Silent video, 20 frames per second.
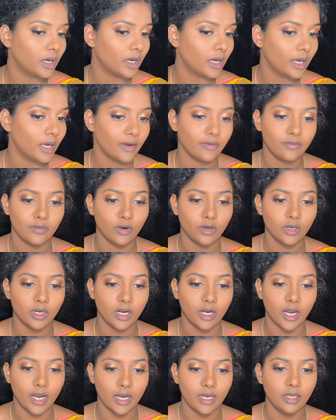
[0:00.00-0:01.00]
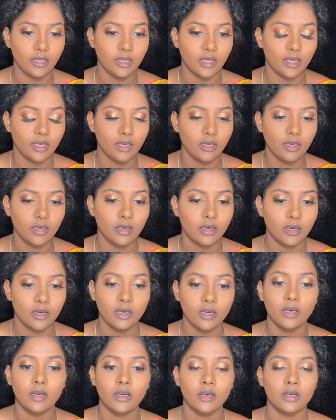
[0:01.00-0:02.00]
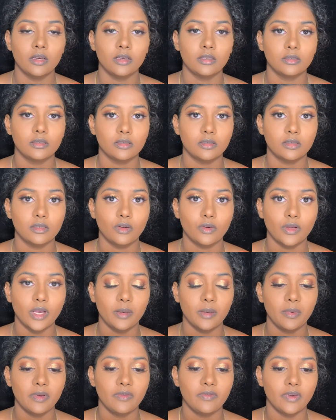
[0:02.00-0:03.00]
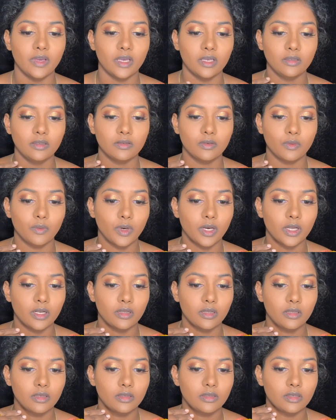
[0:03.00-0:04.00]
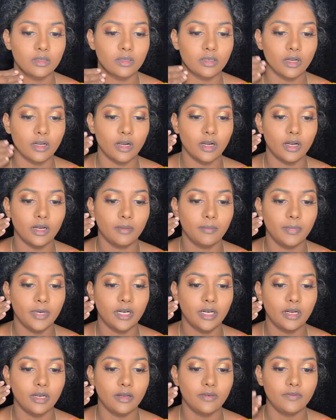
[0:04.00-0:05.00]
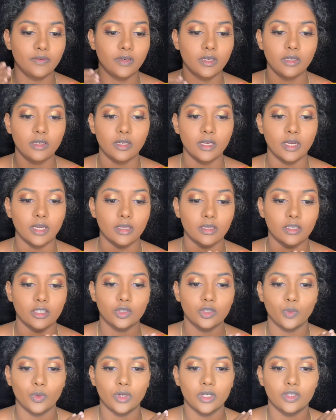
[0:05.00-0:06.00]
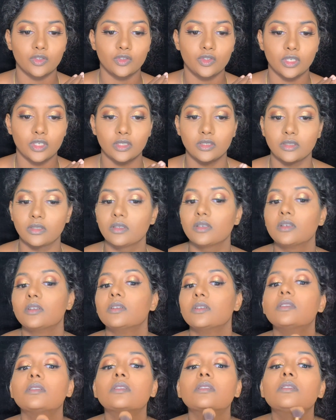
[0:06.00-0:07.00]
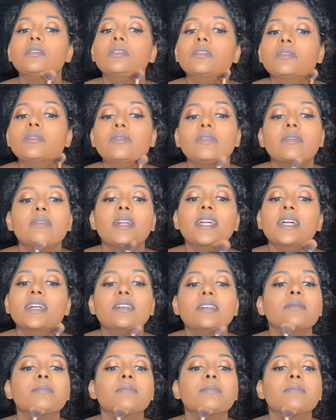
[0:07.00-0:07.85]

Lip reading: I have not done anything. Look at my face where this is a little bit lifted and this one is just flat.